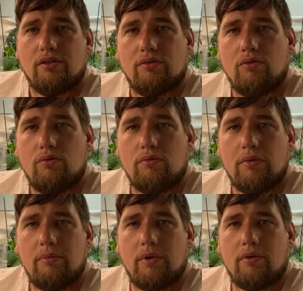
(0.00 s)
Oh wait
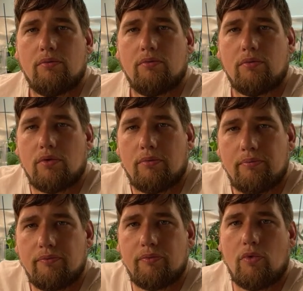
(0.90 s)
a minute, what,
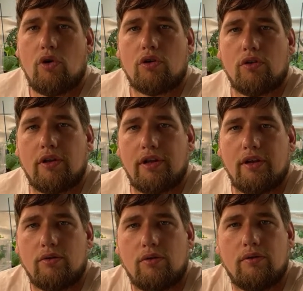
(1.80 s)
Mark, there you
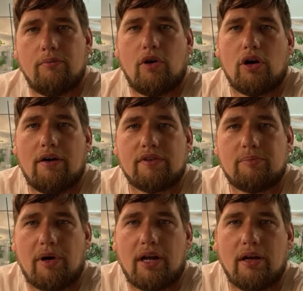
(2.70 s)
go. Mark, have a
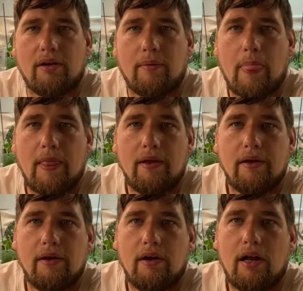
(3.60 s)
spanner.
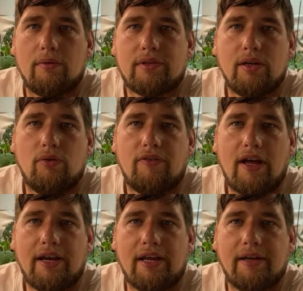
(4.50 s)
Hello Dino
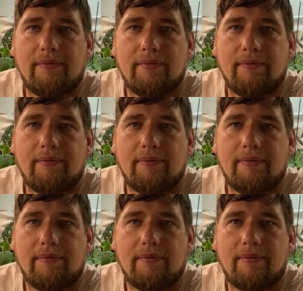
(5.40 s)
Flan.